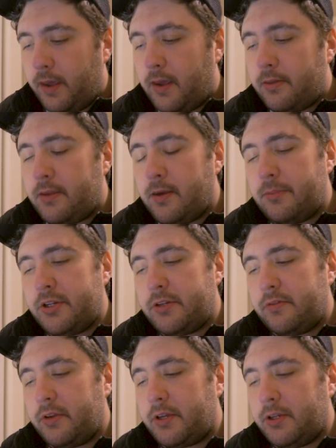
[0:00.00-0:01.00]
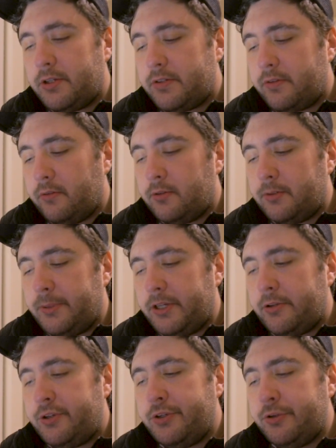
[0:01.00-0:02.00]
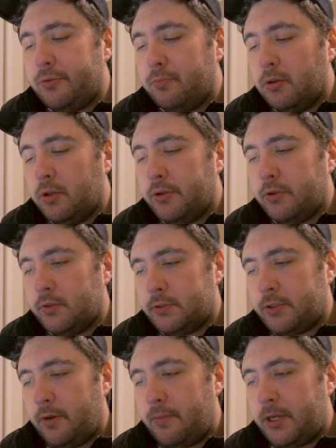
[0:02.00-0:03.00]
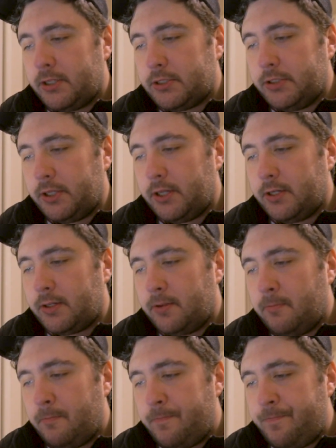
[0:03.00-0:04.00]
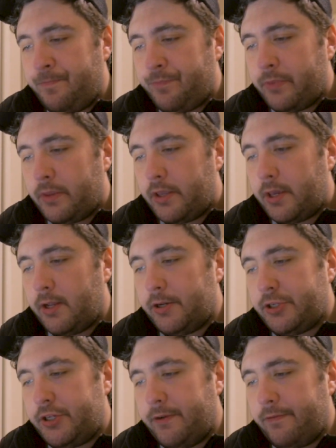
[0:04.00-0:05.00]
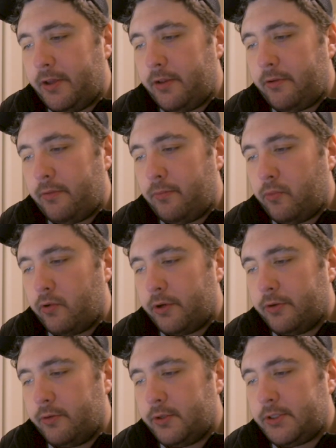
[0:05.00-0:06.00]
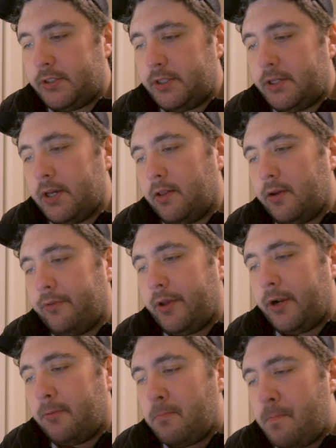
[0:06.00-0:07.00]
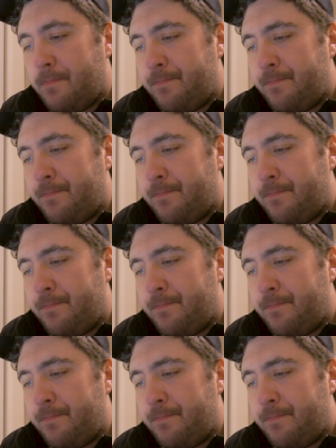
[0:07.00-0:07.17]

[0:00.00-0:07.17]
And the image is looking just a little bit too blue, so I'm actually gonna kind of shift it more towards the yellow there.